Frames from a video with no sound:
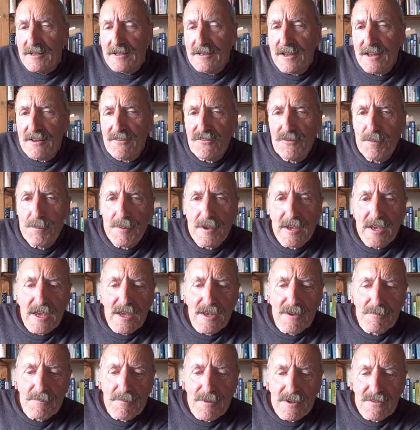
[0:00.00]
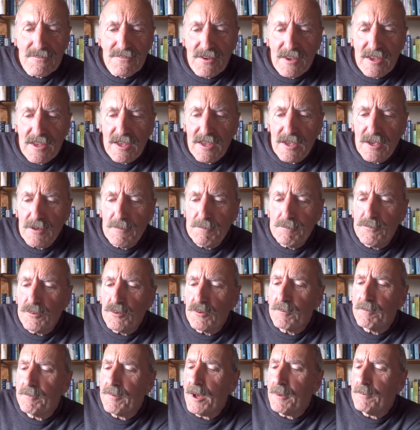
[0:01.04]
Let's begin by taking a
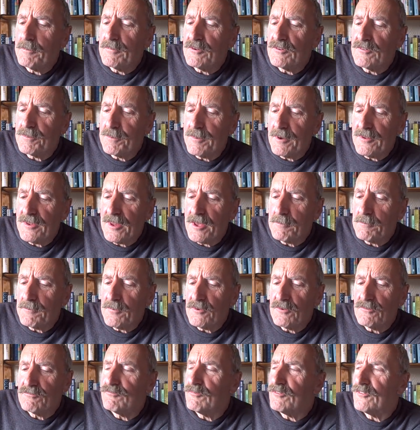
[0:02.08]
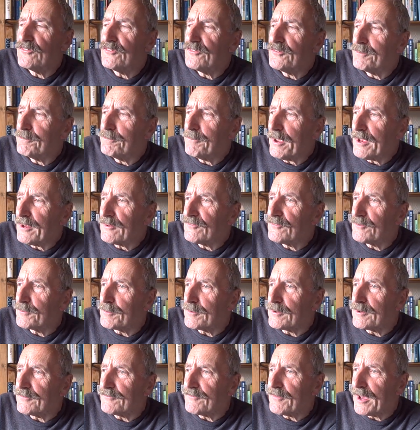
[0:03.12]
book published by that most
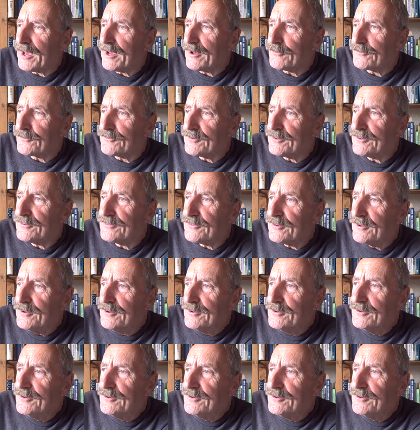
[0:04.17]
respectable of houses,